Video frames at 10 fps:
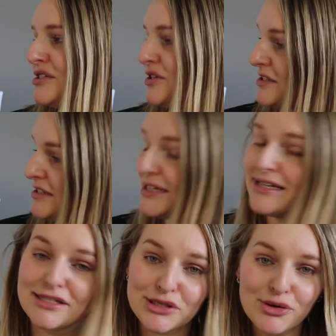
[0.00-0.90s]
as you can
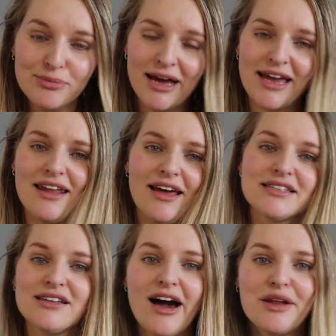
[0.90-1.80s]
see, it's called My Cat
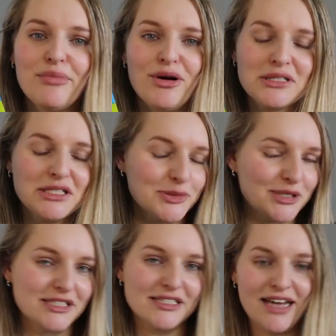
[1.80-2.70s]
Likes to Hide in Boxes,
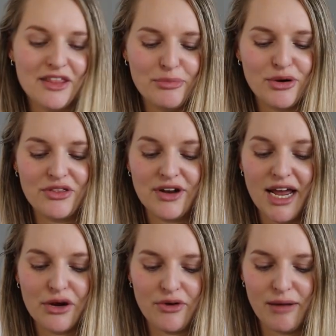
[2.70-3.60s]
which is another book that
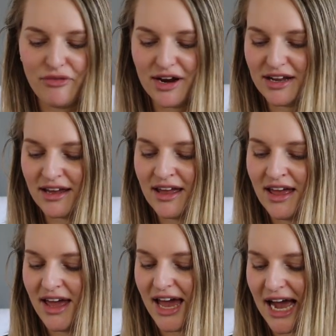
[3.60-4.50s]
I grew up reading.
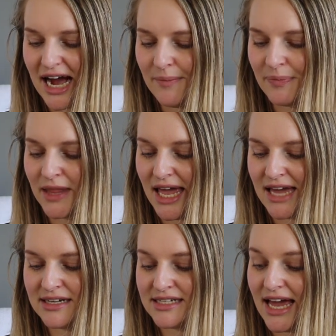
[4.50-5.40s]

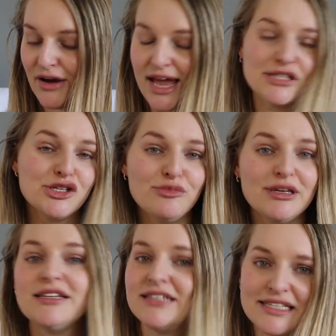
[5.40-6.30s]
And our cat
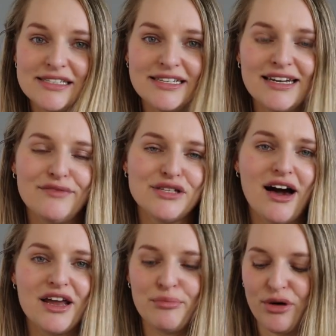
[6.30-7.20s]
Subi does indeed love to
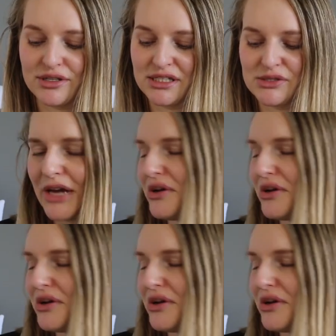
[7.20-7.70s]
hide in boxes. I